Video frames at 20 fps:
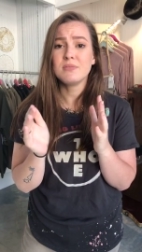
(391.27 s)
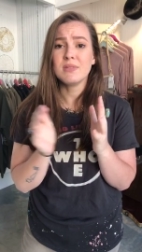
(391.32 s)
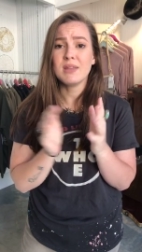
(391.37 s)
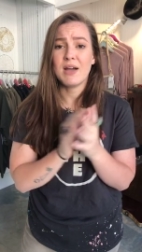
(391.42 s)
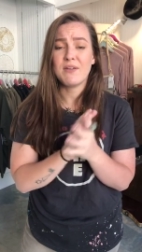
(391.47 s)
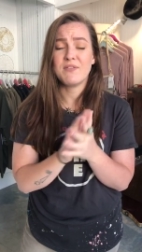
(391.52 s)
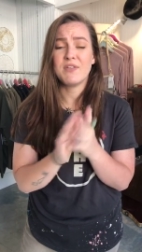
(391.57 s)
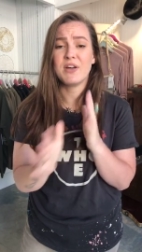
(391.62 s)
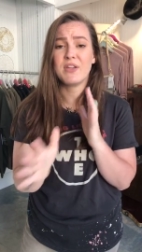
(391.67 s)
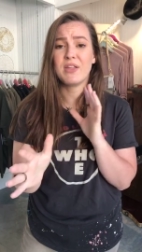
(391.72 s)

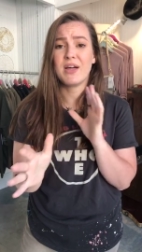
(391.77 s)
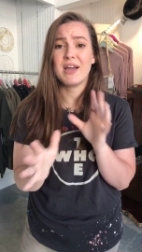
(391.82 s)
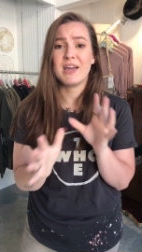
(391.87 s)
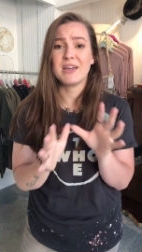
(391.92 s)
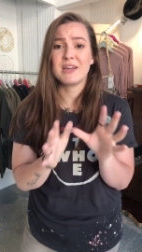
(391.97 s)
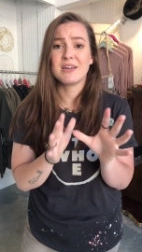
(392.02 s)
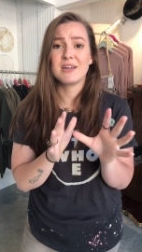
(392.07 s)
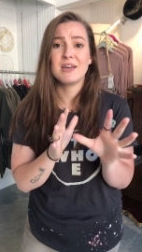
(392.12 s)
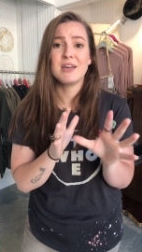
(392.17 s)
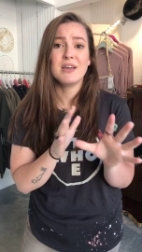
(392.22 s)
I feel
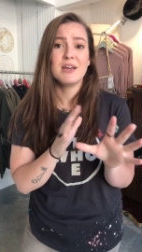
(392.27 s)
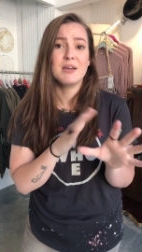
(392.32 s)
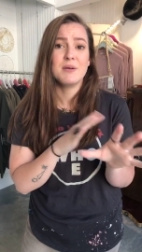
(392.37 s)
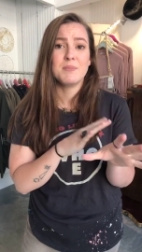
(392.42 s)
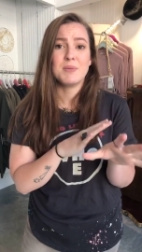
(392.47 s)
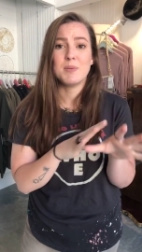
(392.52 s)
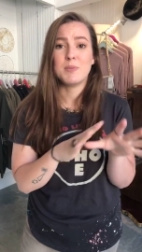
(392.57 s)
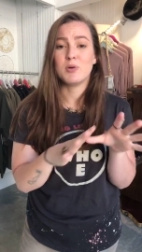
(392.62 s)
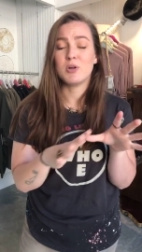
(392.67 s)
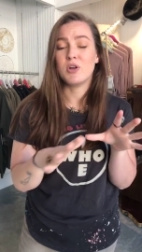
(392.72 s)
like
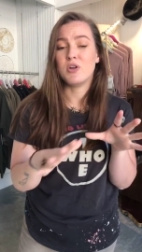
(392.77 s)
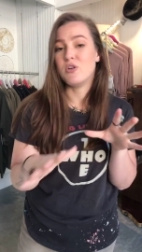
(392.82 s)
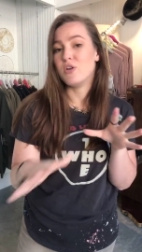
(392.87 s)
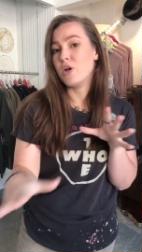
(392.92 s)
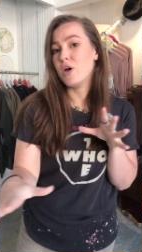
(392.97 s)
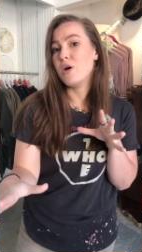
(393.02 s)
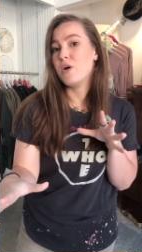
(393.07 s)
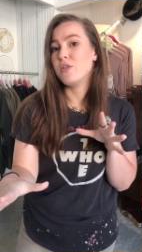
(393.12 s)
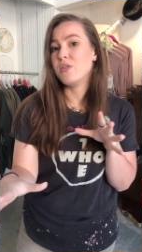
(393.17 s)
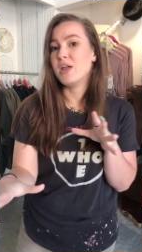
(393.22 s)
people don't
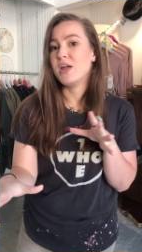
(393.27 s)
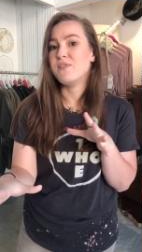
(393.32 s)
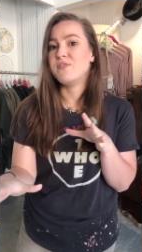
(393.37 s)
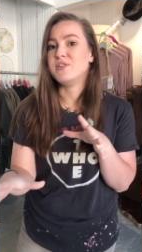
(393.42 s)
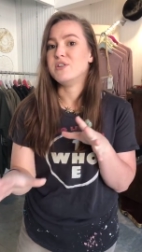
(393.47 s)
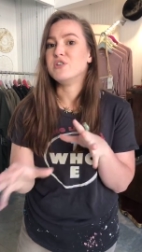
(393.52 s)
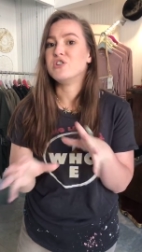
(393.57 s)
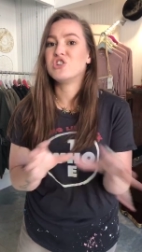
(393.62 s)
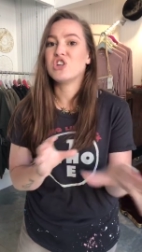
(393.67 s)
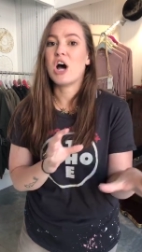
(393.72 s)
know that if
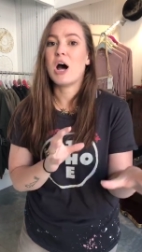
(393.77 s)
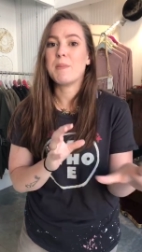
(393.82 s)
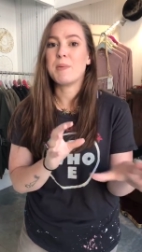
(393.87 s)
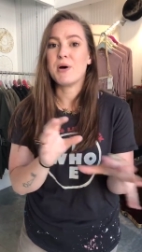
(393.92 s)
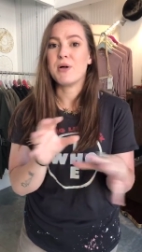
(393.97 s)
you shop